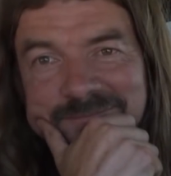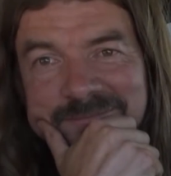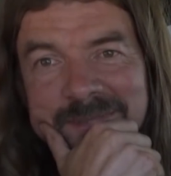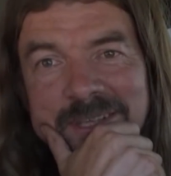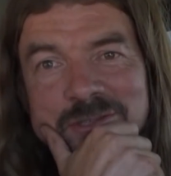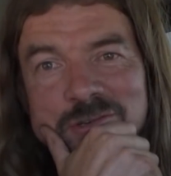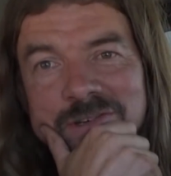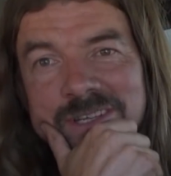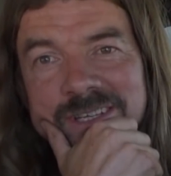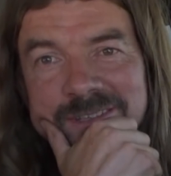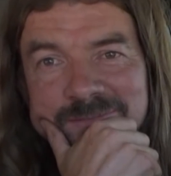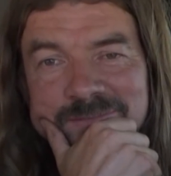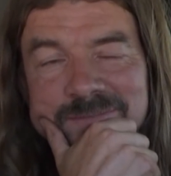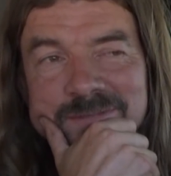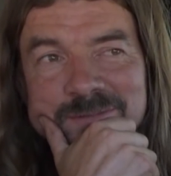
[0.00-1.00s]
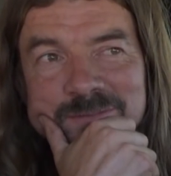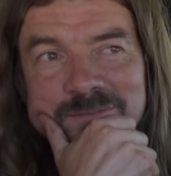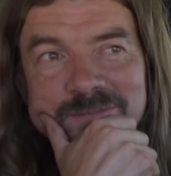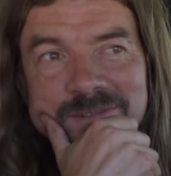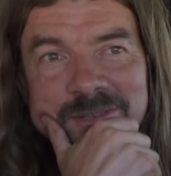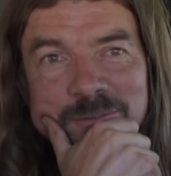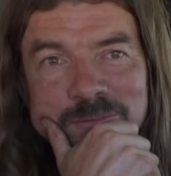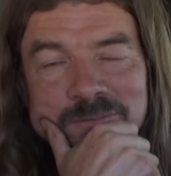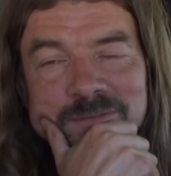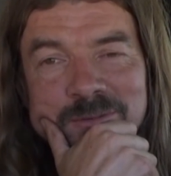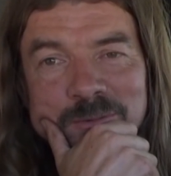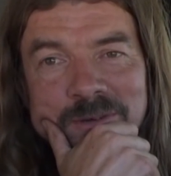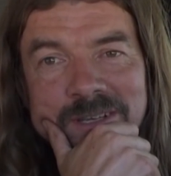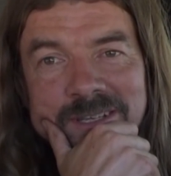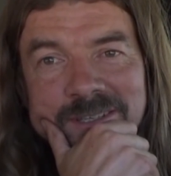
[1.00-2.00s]
a tree
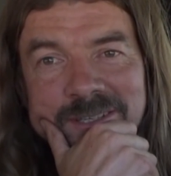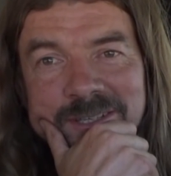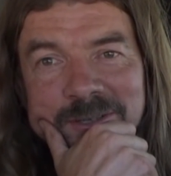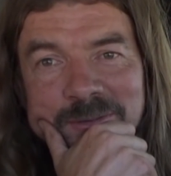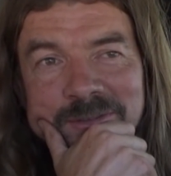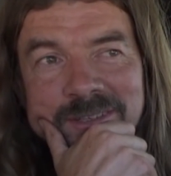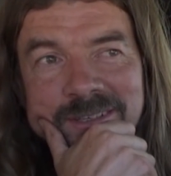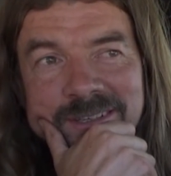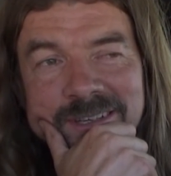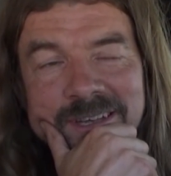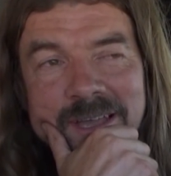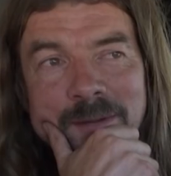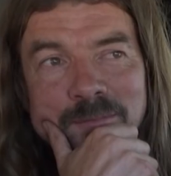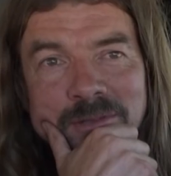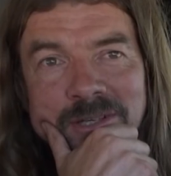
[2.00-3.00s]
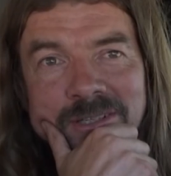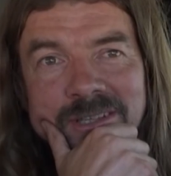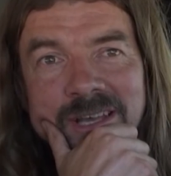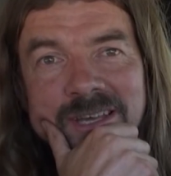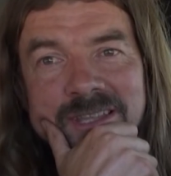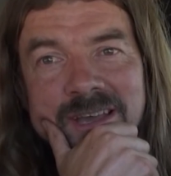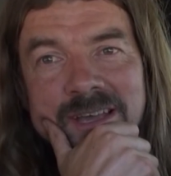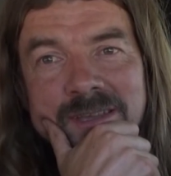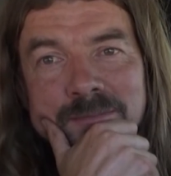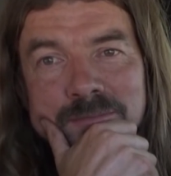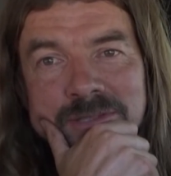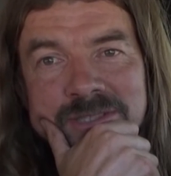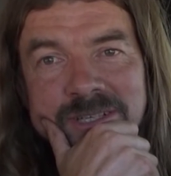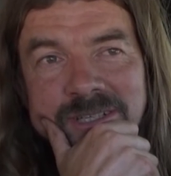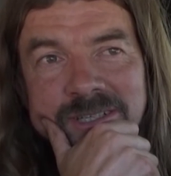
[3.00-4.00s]
the way, you know, a hemlock like that in
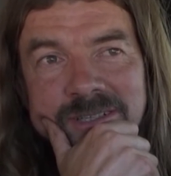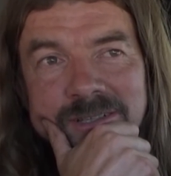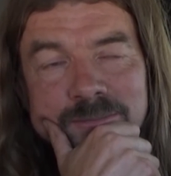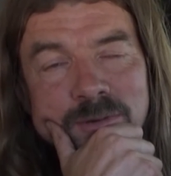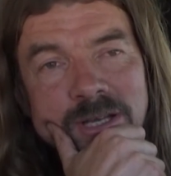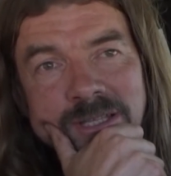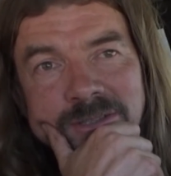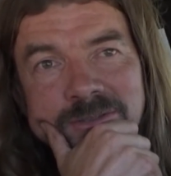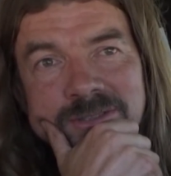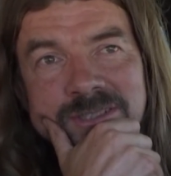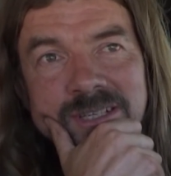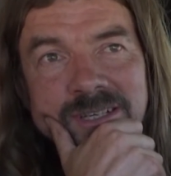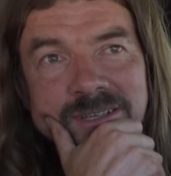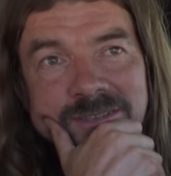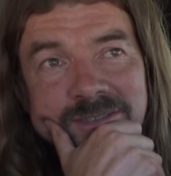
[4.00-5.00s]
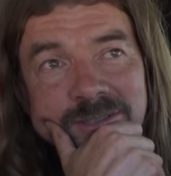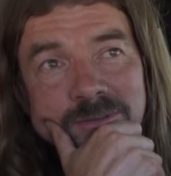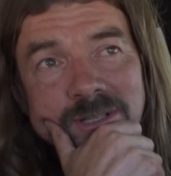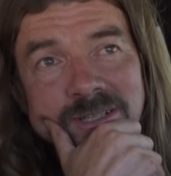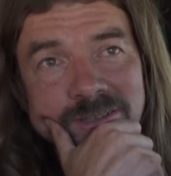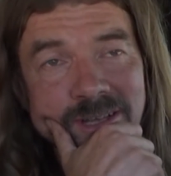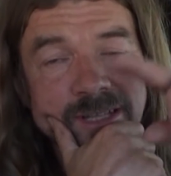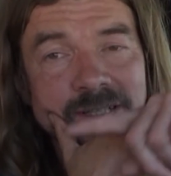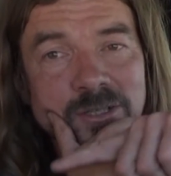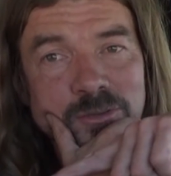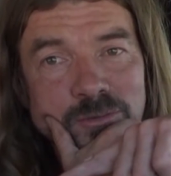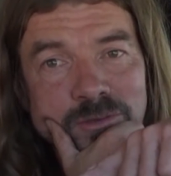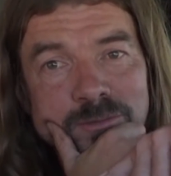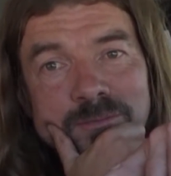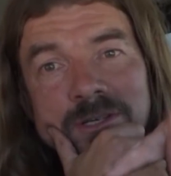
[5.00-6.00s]
particular. But I looked at it, I thought, well, I'll
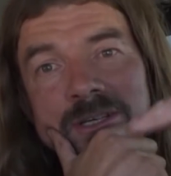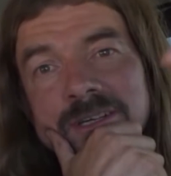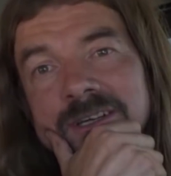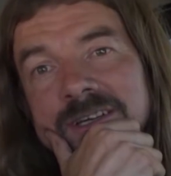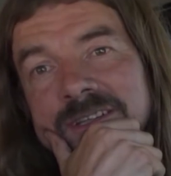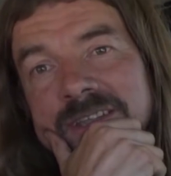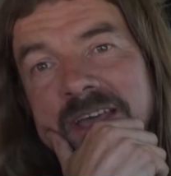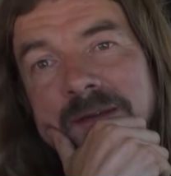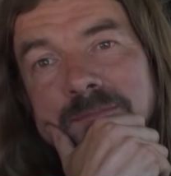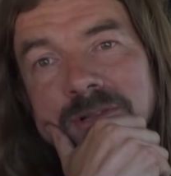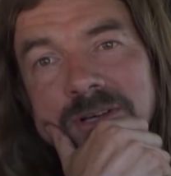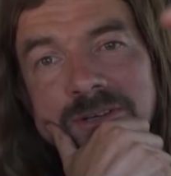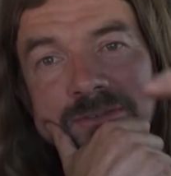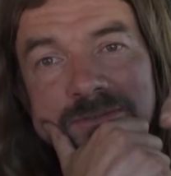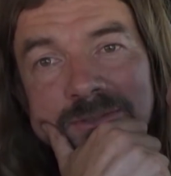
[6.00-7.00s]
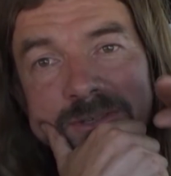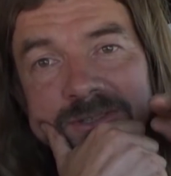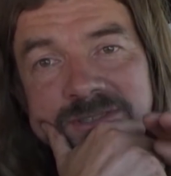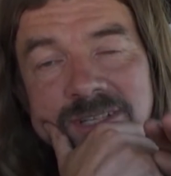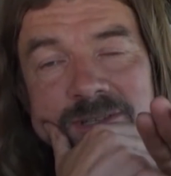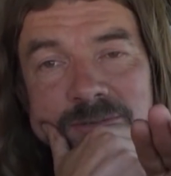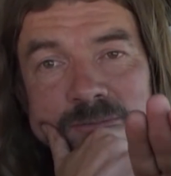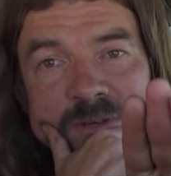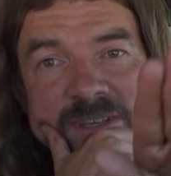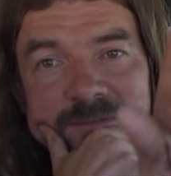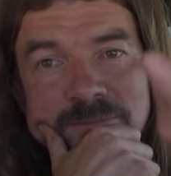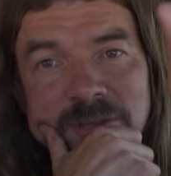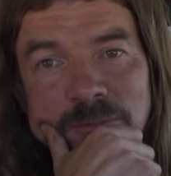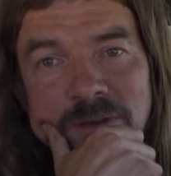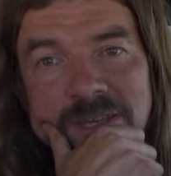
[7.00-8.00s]
go up the hemlock first, I'll weave
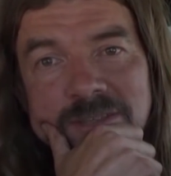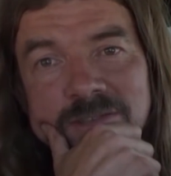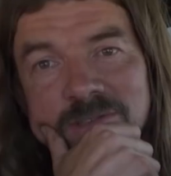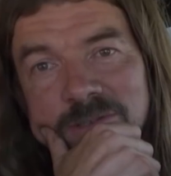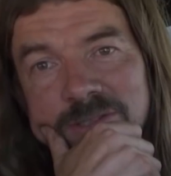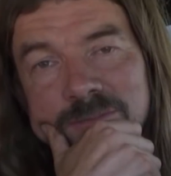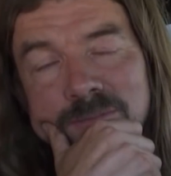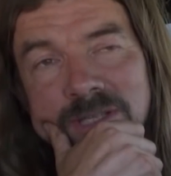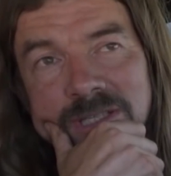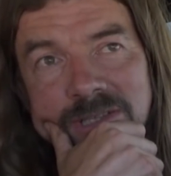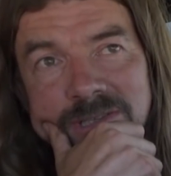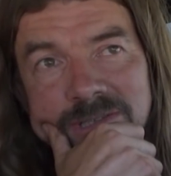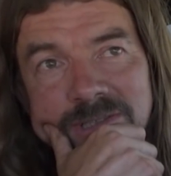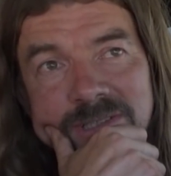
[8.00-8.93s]
my way through the middle,